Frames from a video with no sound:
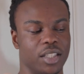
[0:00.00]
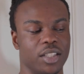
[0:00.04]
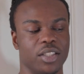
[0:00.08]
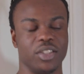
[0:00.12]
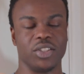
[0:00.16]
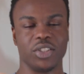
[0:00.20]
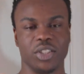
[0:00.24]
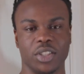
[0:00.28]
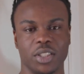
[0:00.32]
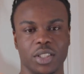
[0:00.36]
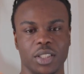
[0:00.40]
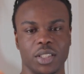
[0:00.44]

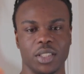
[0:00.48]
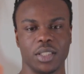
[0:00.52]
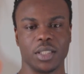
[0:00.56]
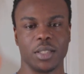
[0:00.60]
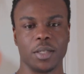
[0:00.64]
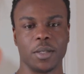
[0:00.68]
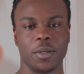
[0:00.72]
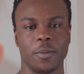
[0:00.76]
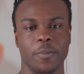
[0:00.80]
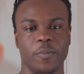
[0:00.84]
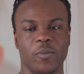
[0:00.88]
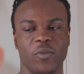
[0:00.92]
this
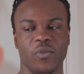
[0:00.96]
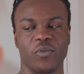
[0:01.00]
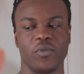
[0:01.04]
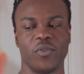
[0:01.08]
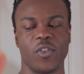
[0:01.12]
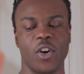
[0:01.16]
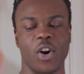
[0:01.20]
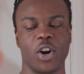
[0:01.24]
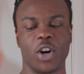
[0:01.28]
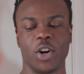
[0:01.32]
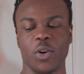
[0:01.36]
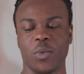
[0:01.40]

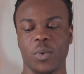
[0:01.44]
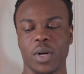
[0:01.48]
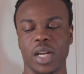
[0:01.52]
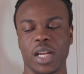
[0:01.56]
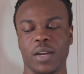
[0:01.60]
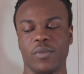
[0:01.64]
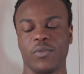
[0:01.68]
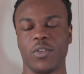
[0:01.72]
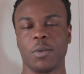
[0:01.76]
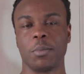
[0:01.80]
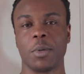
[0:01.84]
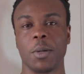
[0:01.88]
far
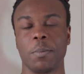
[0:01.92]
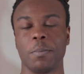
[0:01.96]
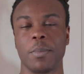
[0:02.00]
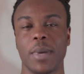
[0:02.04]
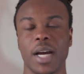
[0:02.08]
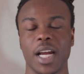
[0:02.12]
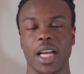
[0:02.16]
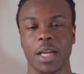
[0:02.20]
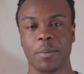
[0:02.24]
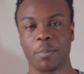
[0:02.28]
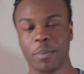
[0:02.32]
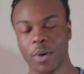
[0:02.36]
away from a
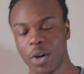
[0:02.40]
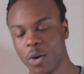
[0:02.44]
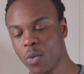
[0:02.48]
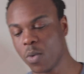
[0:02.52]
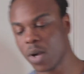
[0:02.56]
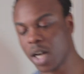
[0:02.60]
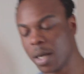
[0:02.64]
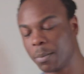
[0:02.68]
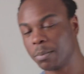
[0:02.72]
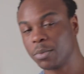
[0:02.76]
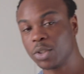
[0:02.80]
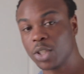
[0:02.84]
mic. But
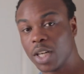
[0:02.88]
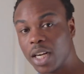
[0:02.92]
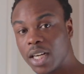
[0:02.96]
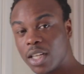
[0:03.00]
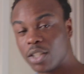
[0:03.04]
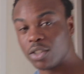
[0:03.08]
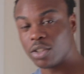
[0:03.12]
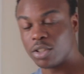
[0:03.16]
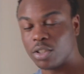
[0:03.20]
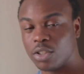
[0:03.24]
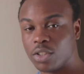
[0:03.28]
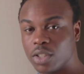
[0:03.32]
what I'm trying
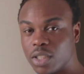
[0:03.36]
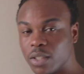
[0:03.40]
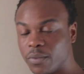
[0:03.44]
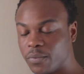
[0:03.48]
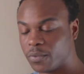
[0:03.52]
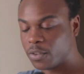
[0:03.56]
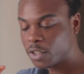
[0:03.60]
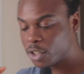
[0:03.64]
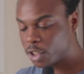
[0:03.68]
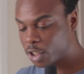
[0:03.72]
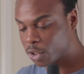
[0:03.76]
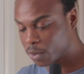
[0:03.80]
to do in the
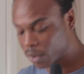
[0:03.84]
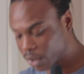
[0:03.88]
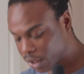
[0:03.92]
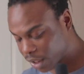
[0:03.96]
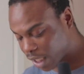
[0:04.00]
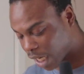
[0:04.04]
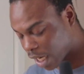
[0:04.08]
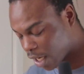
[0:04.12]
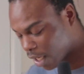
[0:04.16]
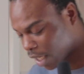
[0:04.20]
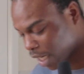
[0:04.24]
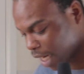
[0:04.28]
future is
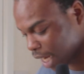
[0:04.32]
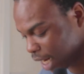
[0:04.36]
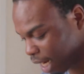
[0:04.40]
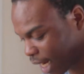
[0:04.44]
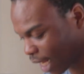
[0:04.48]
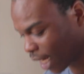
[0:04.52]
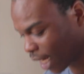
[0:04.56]
kind of get